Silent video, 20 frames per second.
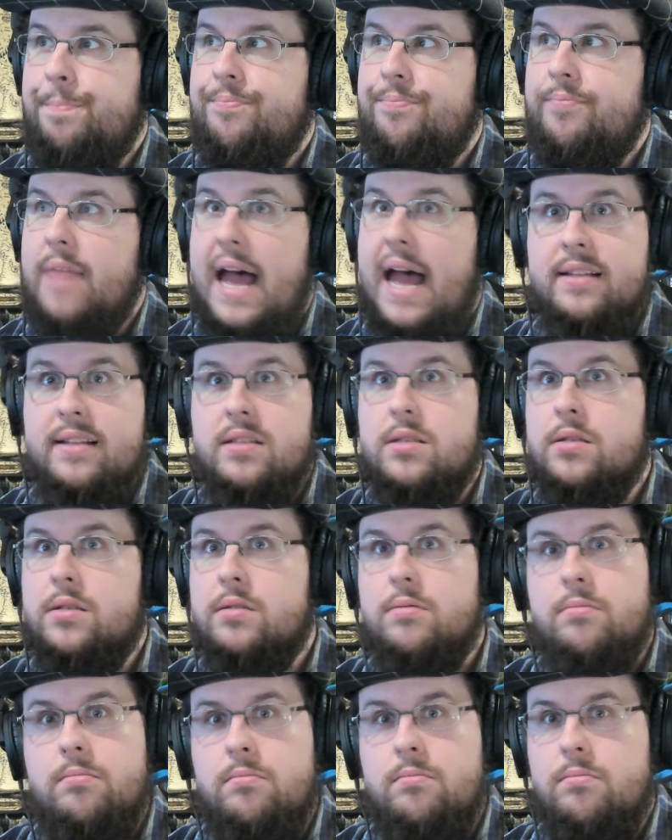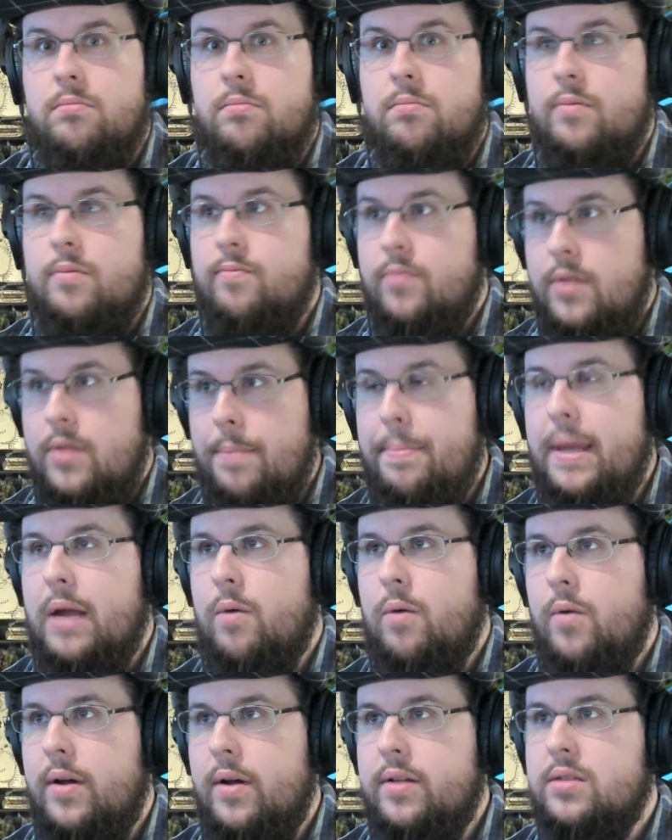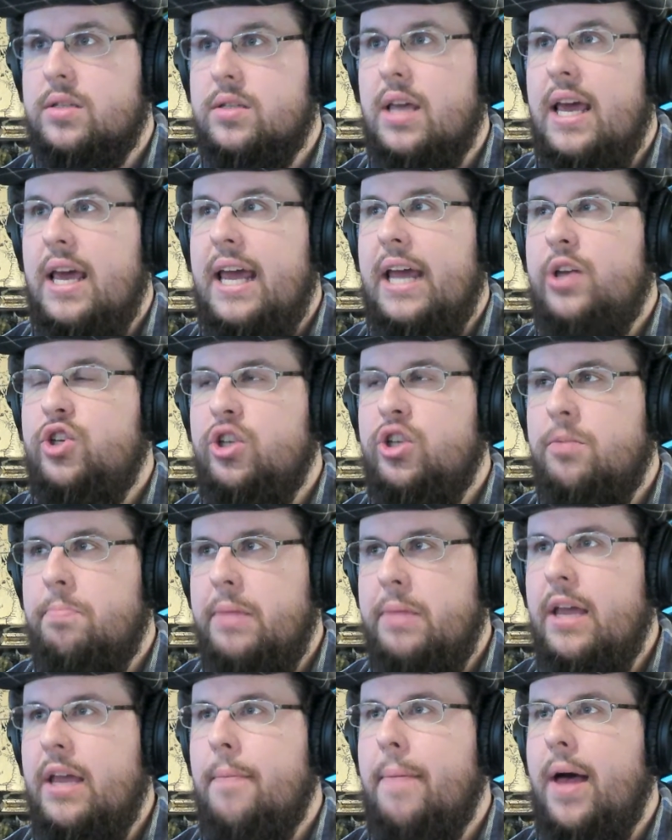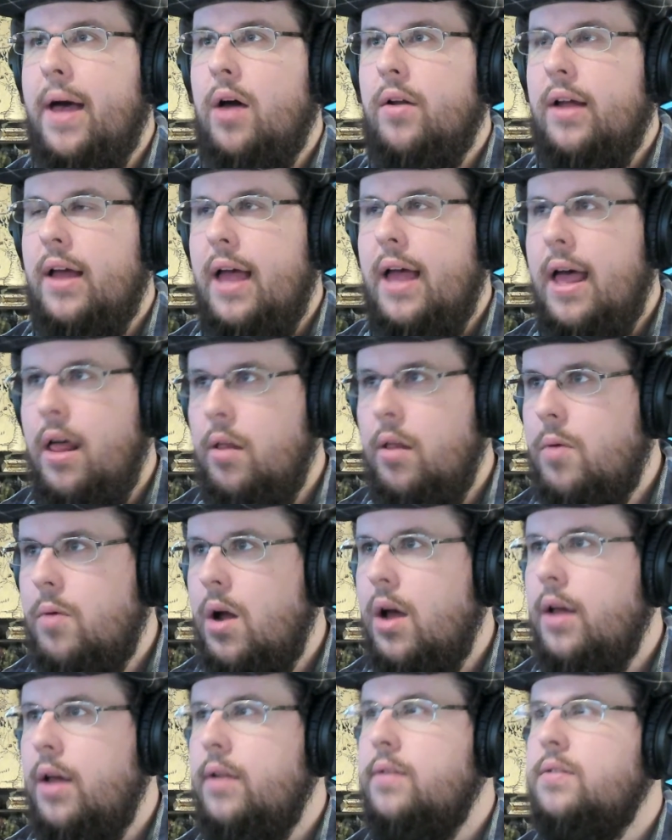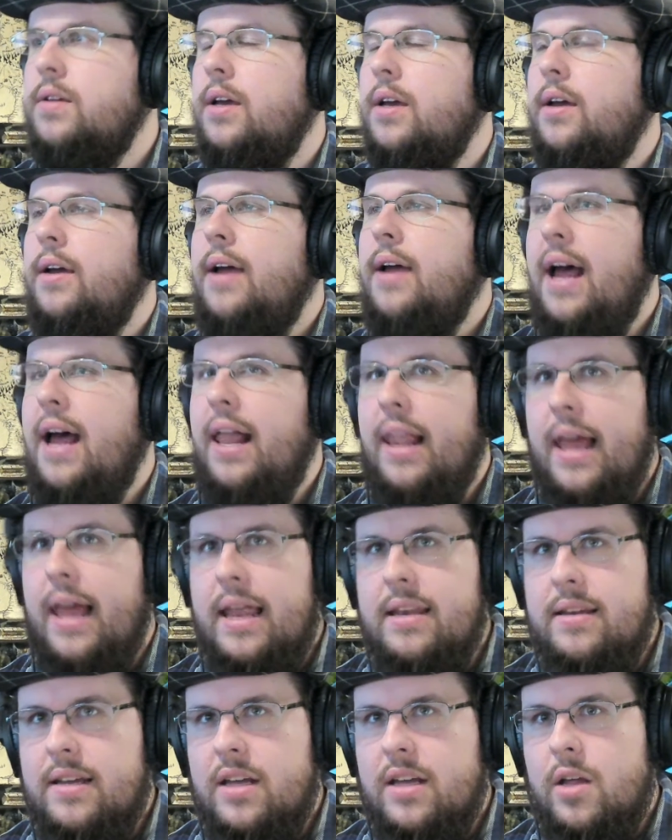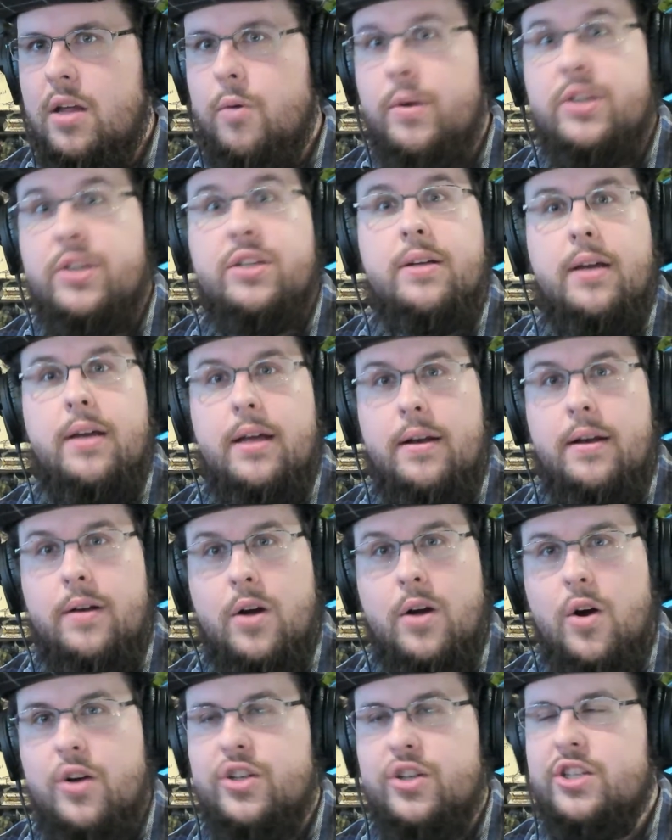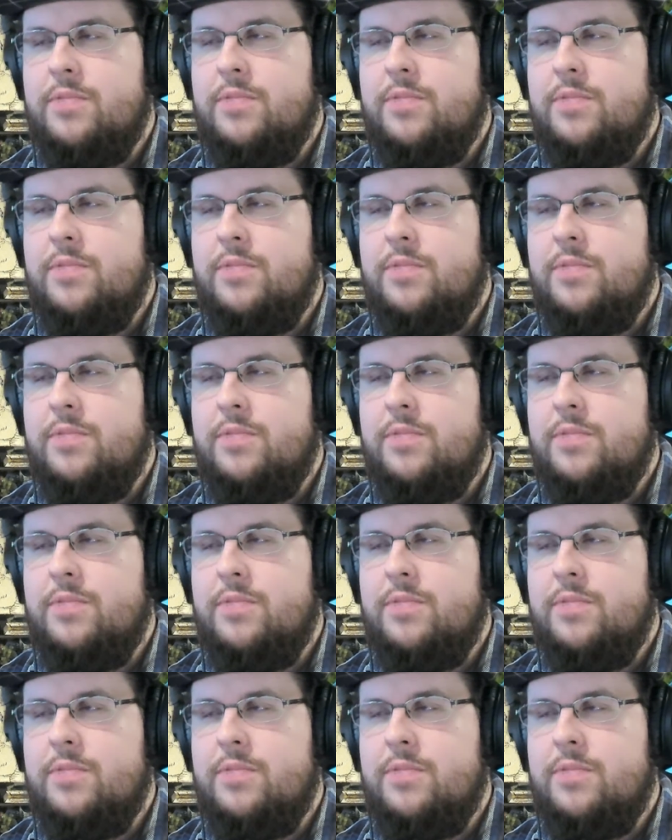That's the big ones. It should be about Elrond, Elendil, which encourages